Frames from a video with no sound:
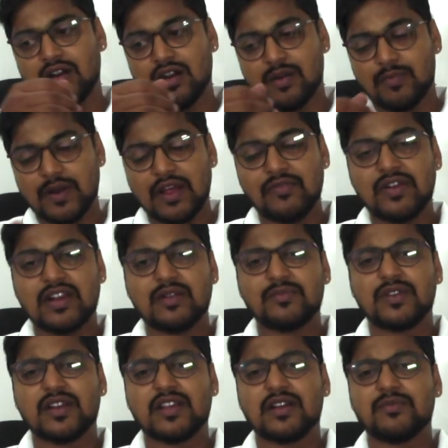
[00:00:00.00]
a private
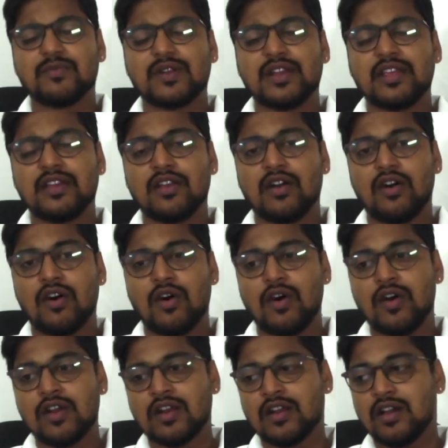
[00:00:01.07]
limited company
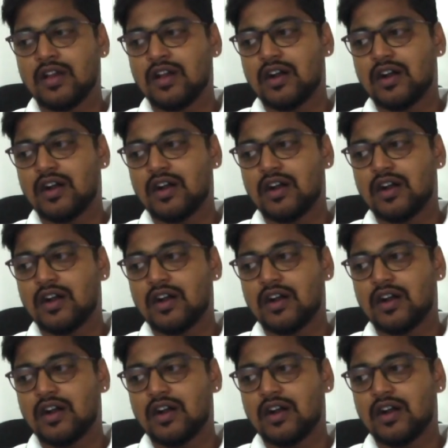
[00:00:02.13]
or